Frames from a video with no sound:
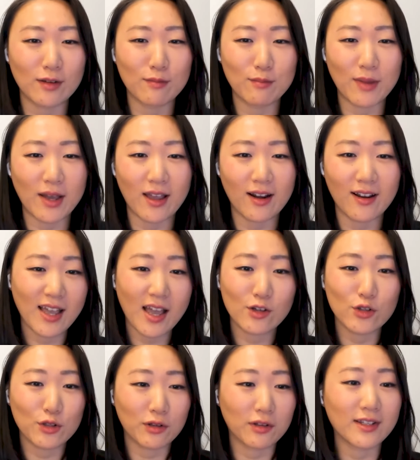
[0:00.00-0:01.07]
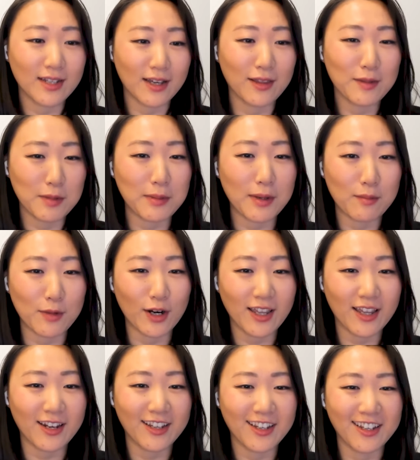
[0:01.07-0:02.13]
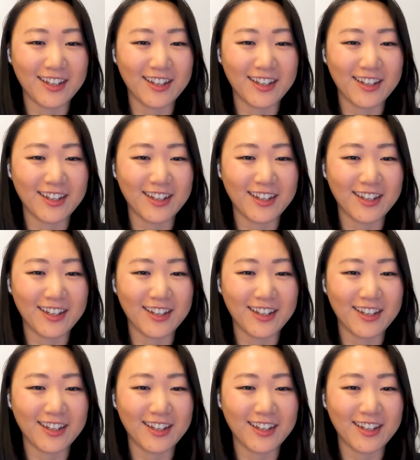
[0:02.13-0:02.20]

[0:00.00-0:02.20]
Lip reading: But I should totally tell them about Market.